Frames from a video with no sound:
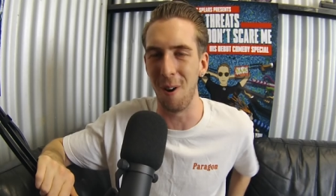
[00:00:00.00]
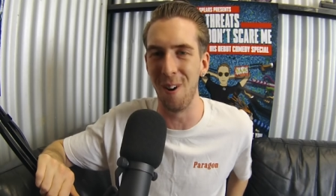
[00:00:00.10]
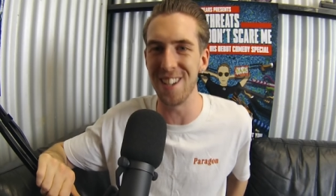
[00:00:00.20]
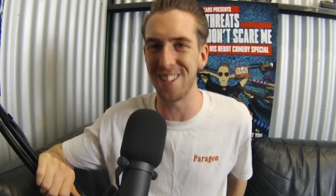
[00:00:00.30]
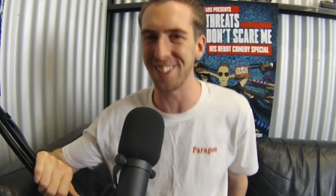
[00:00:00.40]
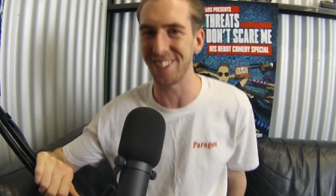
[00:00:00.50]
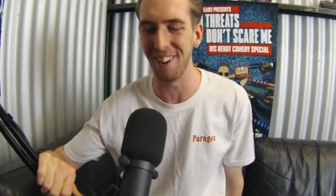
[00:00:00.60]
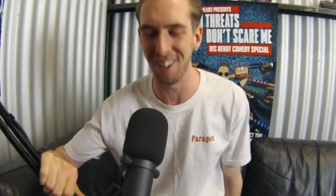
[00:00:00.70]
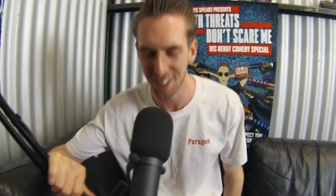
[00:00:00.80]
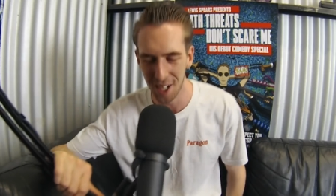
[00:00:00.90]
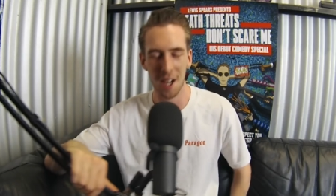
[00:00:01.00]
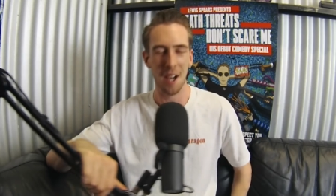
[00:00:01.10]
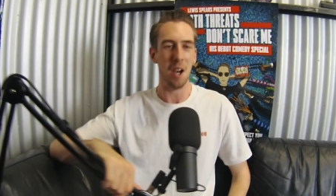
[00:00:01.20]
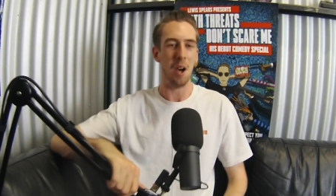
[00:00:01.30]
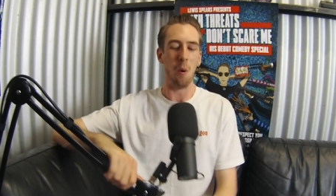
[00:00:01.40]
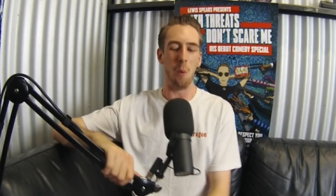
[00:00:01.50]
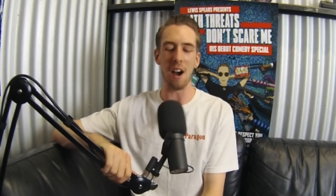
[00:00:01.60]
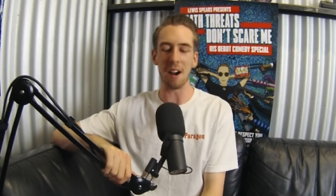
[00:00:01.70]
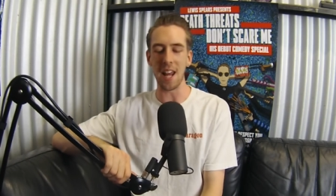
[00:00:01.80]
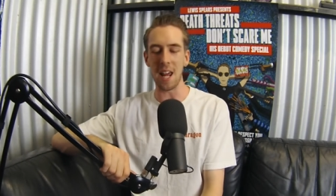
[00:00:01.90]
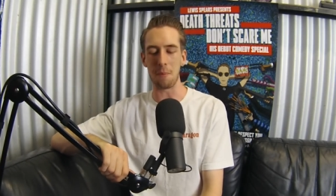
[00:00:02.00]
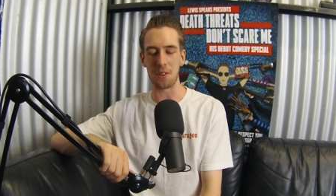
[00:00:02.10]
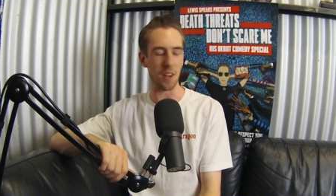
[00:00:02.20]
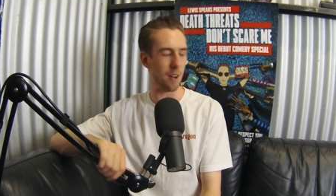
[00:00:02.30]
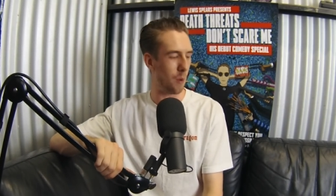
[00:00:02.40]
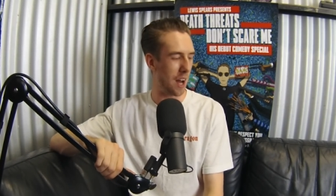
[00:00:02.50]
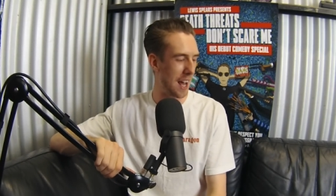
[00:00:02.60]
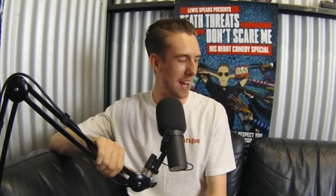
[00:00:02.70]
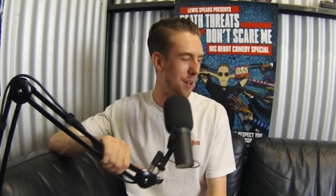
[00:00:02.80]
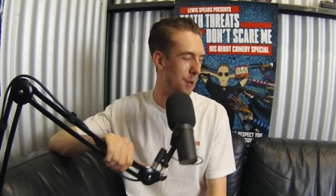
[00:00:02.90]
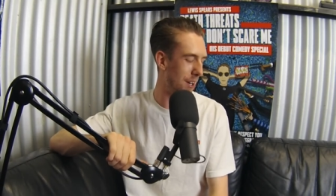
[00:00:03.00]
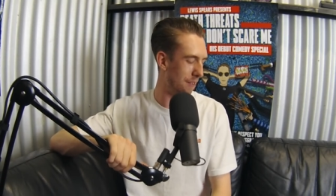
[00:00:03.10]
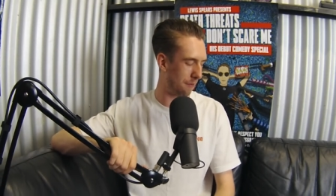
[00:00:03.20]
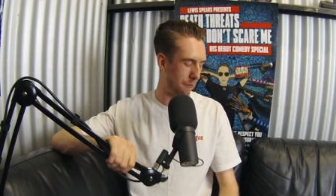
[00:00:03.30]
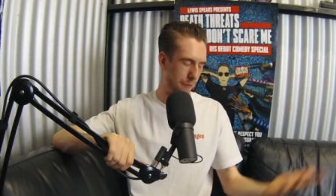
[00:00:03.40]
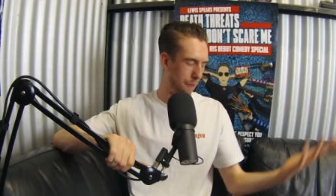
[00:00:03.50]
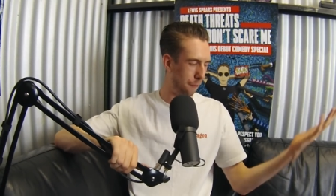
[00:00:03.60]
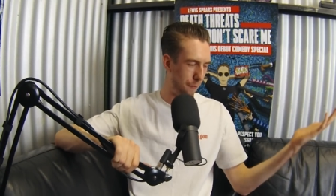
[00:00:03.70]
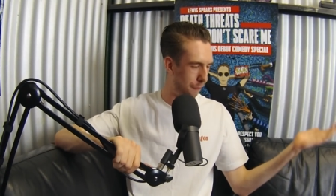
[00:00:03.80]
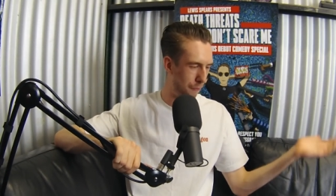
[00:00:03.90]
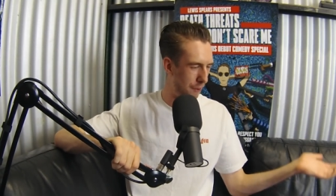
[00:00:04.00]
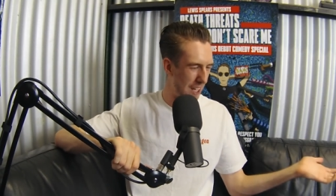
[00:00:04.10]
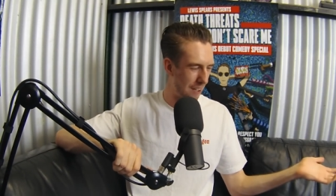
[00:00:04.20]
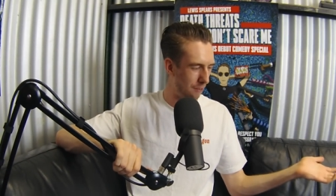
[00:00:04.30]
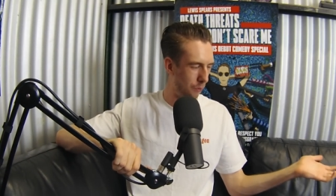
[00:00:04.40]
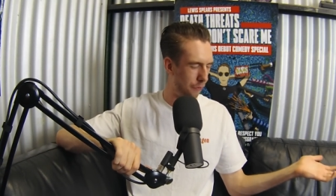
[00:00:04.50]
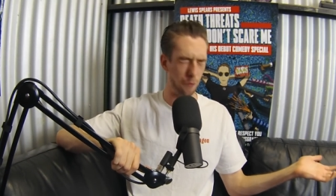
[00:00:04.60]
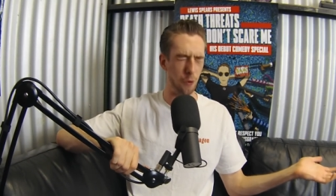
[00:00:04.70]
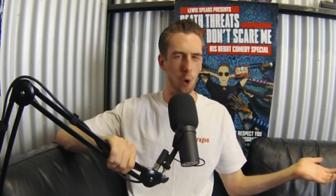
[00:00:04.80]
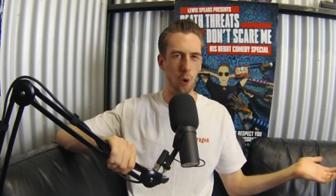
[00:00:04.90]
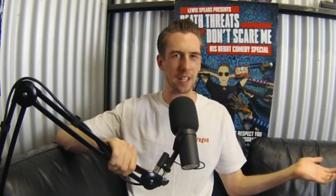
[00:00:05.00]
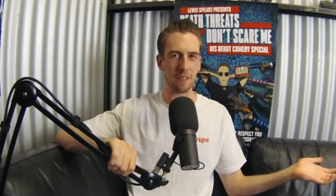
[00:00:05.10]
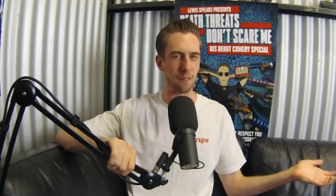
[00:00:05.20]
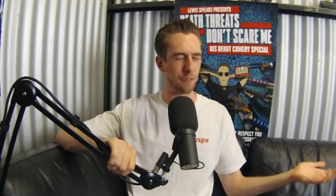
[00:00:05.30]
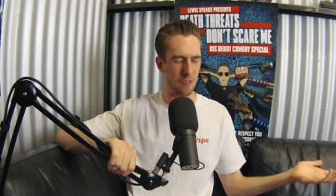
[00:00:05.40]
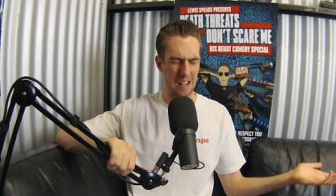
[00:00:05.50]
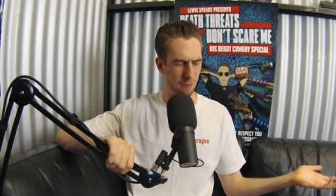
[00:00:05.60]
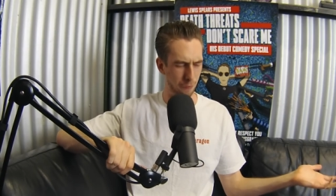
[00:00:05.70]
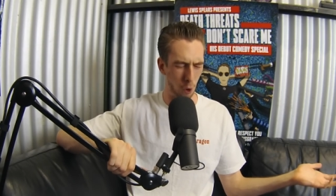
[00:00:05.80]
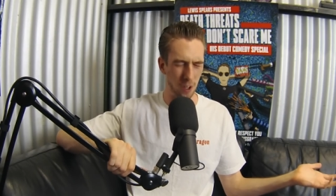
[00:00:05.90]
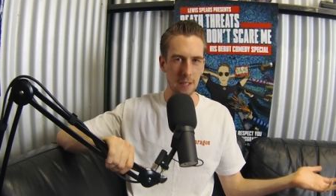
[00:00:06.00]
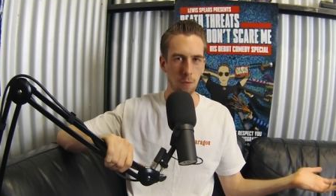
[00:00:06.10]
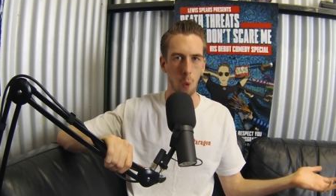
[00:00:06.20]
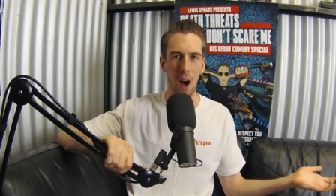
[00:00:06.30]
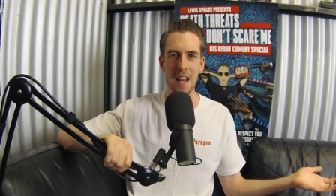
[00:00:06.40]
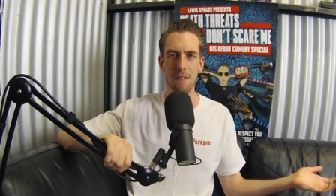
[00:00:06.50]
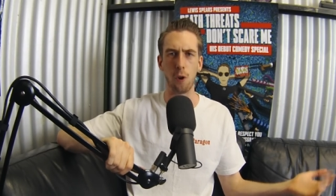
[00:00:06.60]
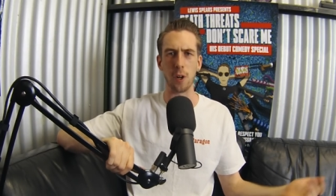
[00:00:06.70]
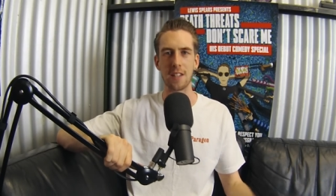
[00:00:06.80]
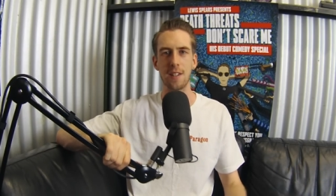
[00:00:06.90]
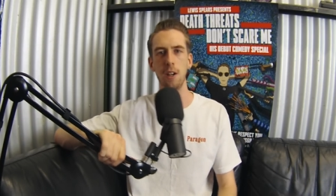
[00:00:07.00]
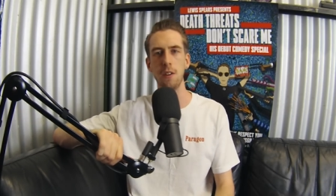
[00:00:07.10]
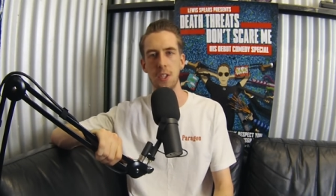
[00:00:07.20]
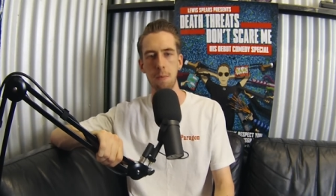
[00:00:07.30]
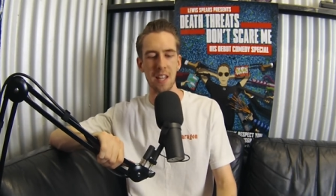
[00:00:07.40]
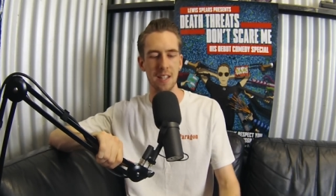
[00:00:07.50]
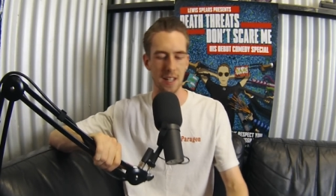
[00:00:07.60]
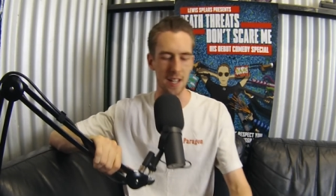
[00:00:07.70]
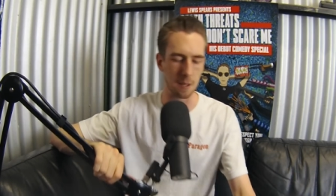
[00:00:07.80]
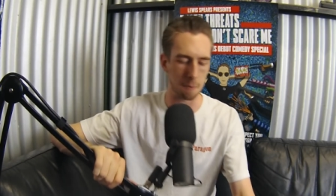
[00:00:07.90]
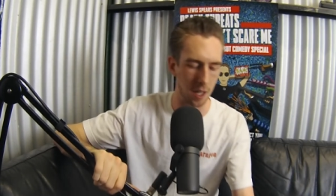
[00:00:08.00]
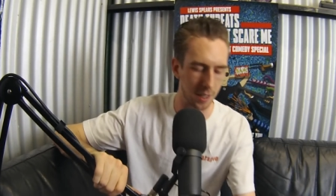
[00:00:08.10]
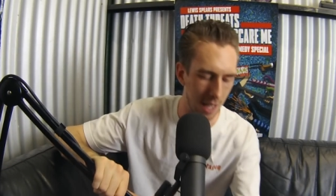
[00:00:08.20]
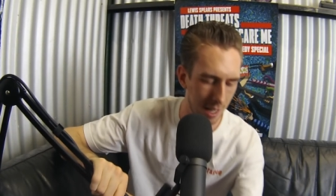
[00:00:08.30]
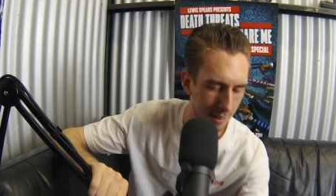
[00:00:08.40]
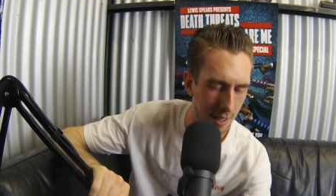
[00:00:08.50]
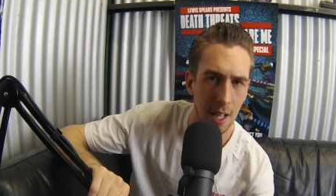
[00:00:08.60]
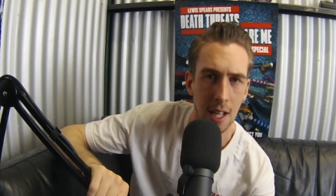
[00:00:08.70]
boys and girls, welcome to episode 141, 42 of the Spearhead Sundays podcast.